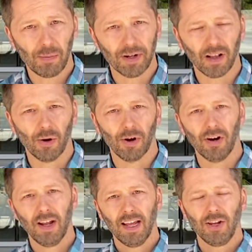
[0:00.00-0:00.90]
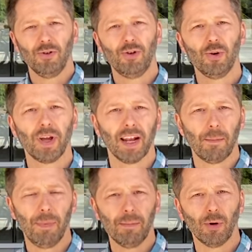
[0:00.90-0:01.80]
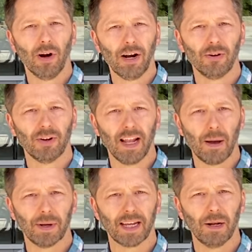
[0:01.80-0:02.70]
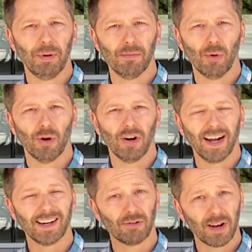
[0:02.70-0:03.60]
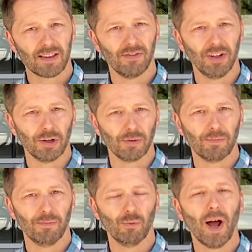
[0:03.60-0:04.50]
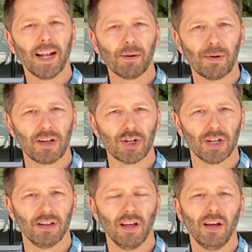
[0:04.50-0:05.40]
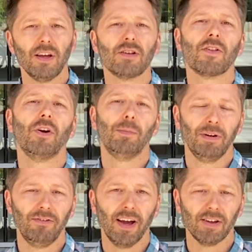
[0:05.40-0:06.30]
are a bit lower, you do get a bit more aerodynamic and a bit more aggressive in your riding position. So they're a bit